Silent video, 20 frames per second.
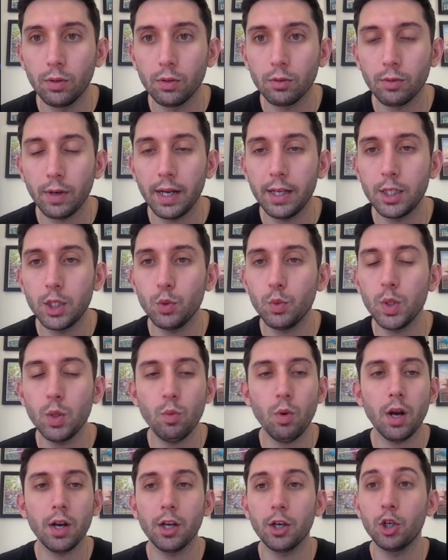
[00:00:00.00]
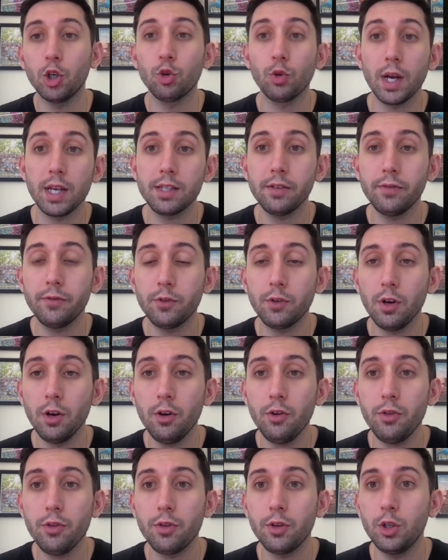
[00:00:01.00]
right? Do we want aggressive
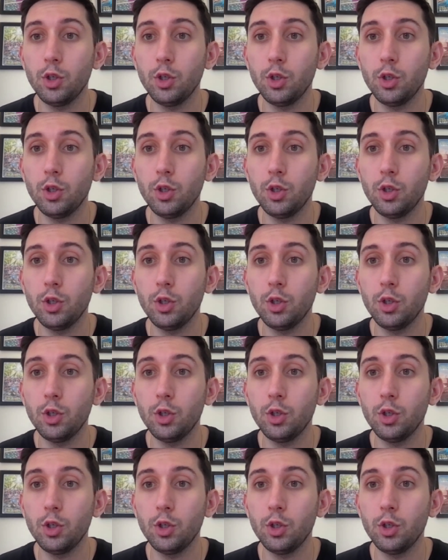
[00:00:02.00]
growth?